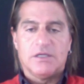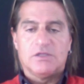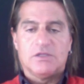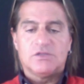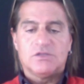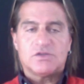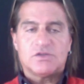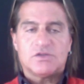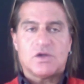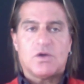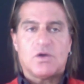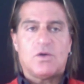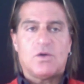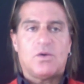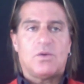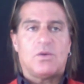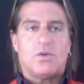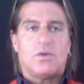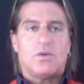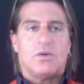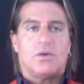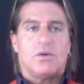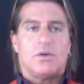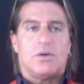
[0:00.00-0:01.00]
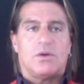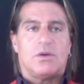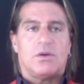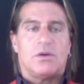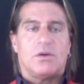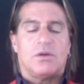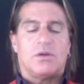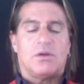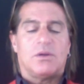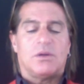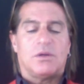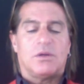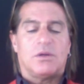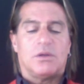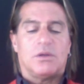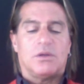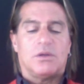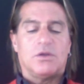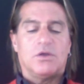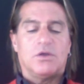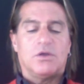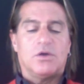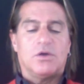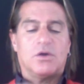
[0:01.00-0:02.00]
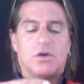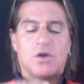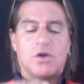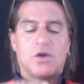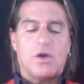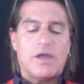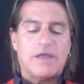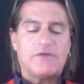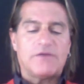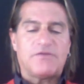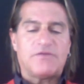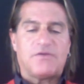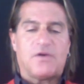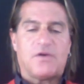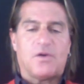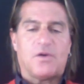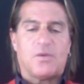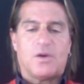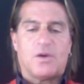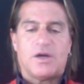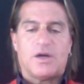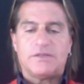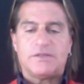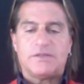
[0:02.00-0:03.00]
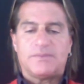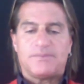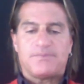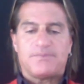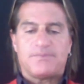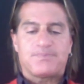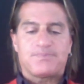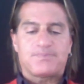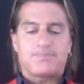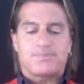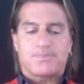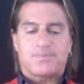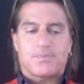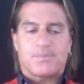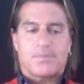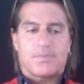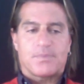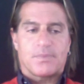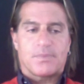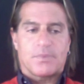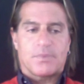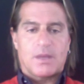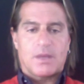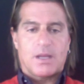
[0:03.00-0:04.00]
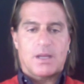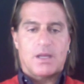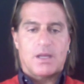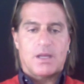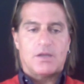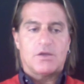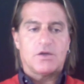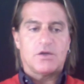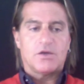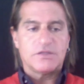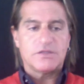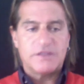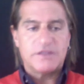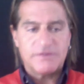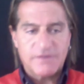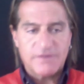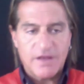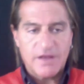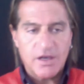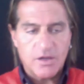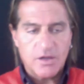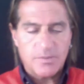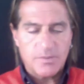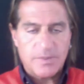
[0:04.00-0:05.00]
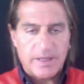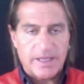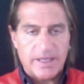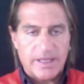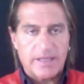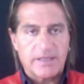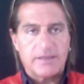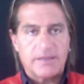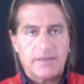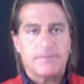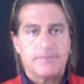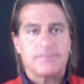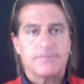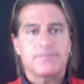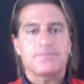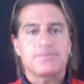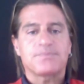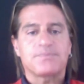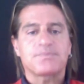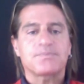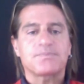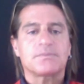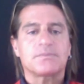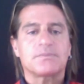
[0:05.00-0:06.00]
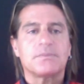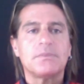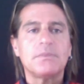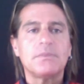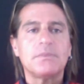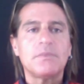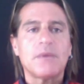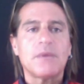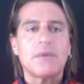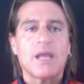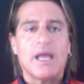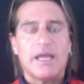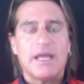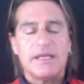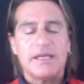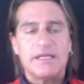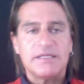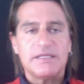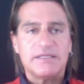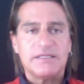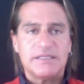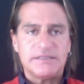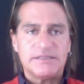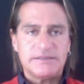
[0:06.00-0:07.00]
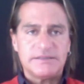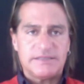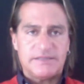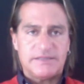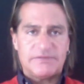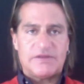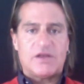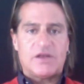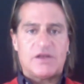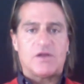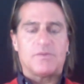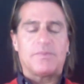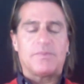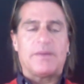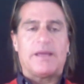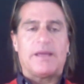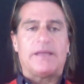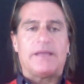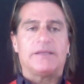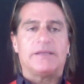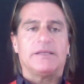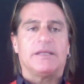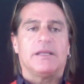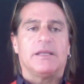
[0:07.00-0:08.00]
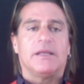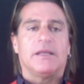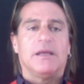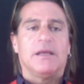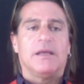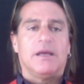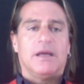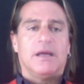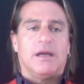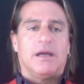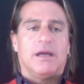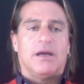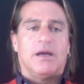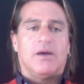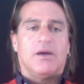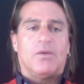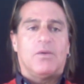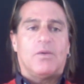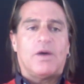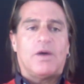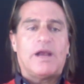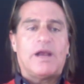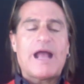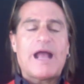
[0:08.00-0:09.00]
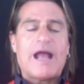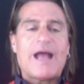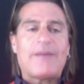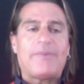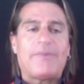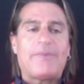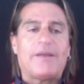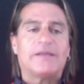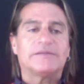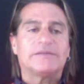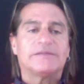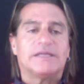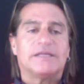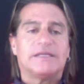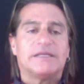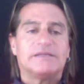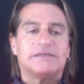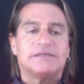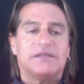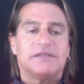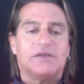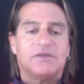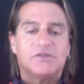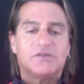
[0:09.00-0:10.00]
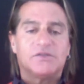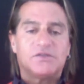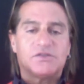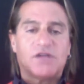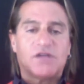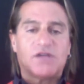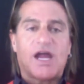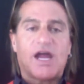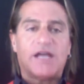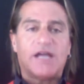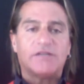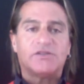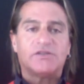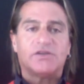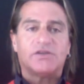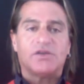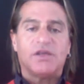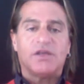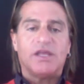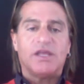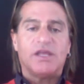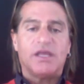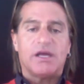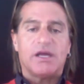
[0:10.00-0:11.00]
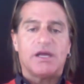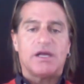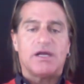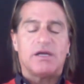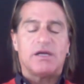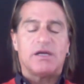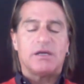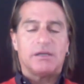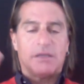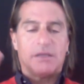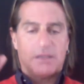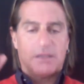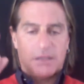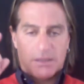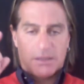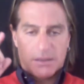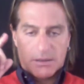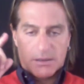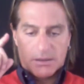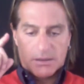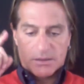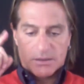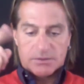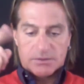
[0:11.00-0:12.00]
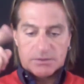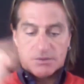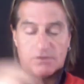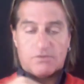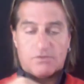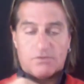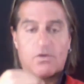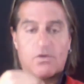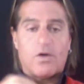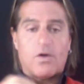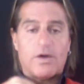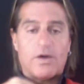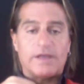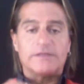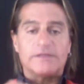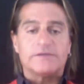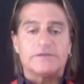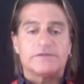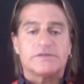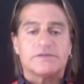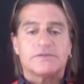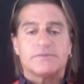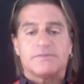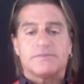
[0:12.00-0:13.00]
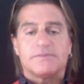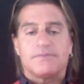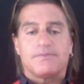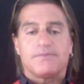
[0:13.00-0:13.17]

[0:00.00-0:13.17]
So you're going forward, you're developing, and in this development, what happens is you start to hear the voice,